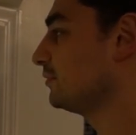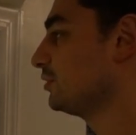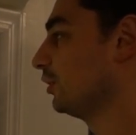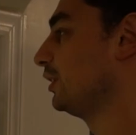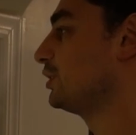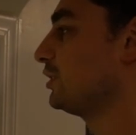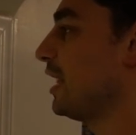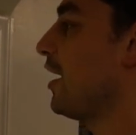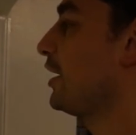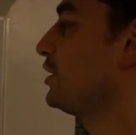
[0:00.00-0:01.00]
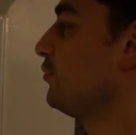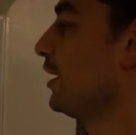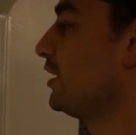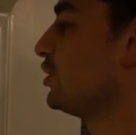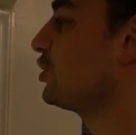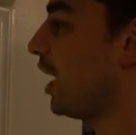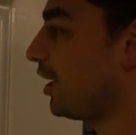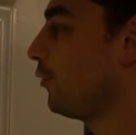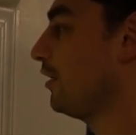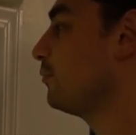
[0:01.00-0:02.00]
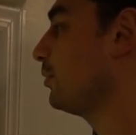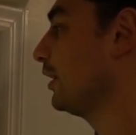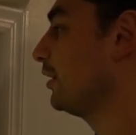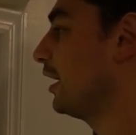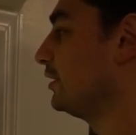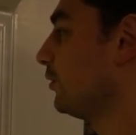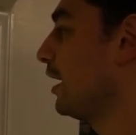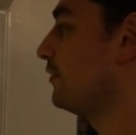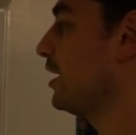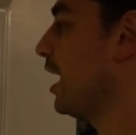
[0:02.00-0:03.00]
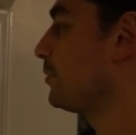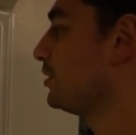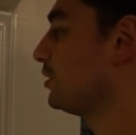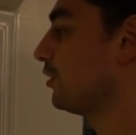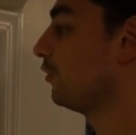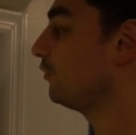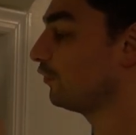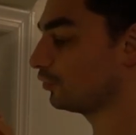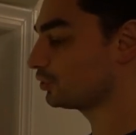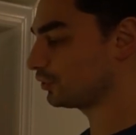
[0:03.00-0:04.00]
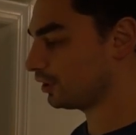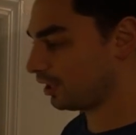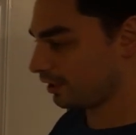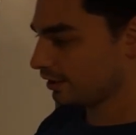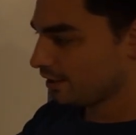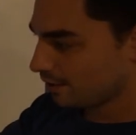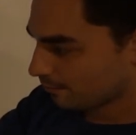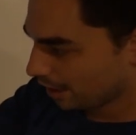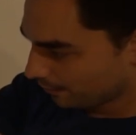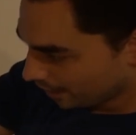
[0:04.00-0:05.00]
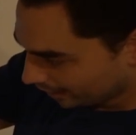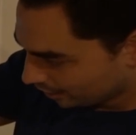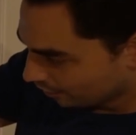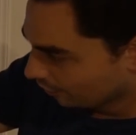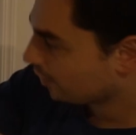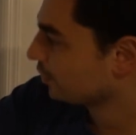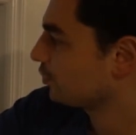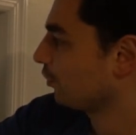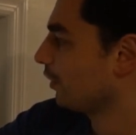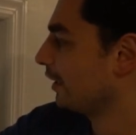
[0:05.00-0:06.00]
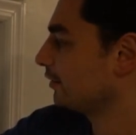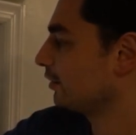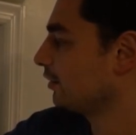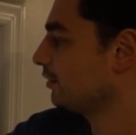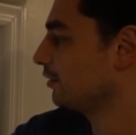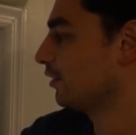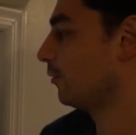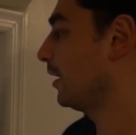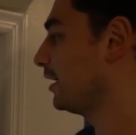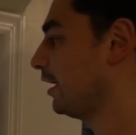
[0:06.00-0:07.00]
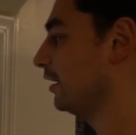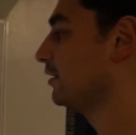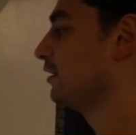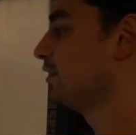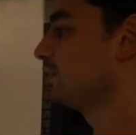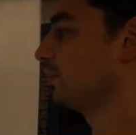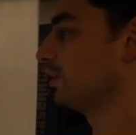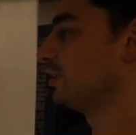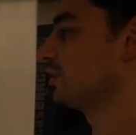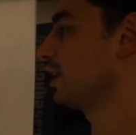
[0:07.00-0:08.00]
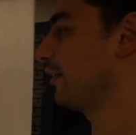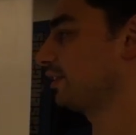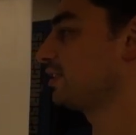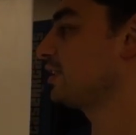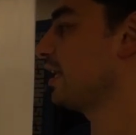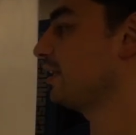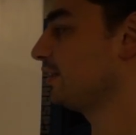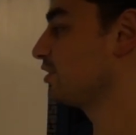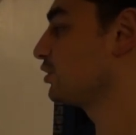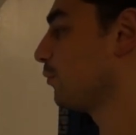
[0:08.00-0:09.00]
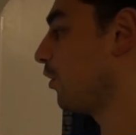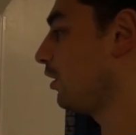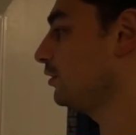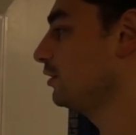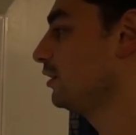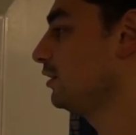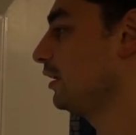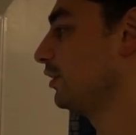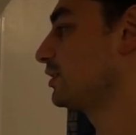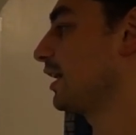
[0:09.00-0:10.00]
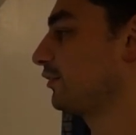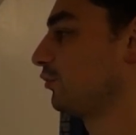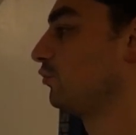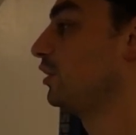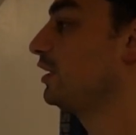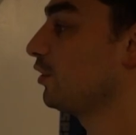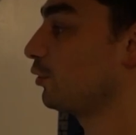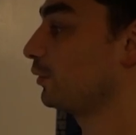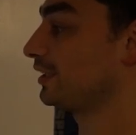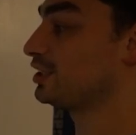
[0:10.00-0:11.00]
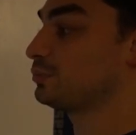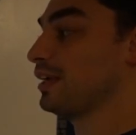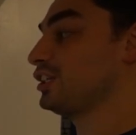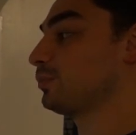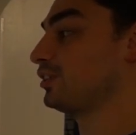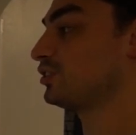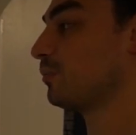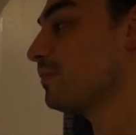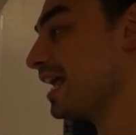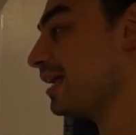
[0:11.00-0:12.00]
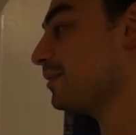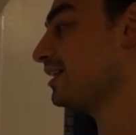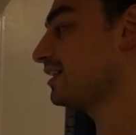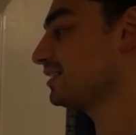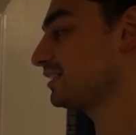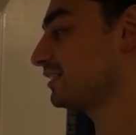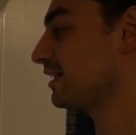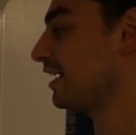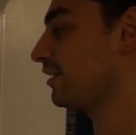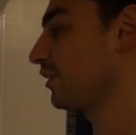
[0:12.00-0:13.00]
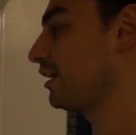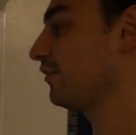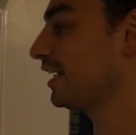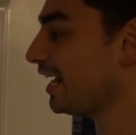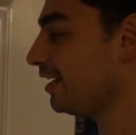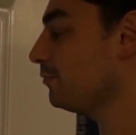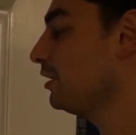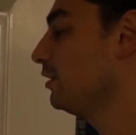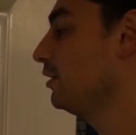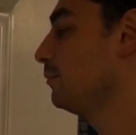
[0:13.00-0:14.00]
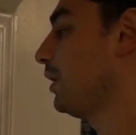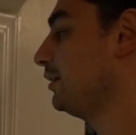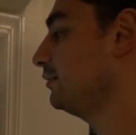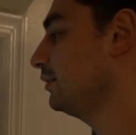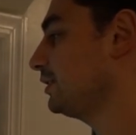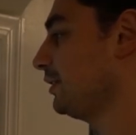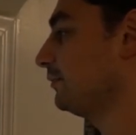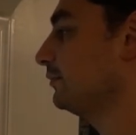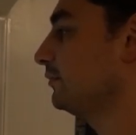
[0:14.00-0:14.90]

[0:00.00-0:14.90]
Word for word: So this is now actually running Shockwave Player. I don't have the option to go full screen on it. Maybe I could go Control Enter. No, I can't. So this is gonna have to stay this small. It looks like I have to reload with the spacebar. So maybe this isn't that great of a game, but let's see.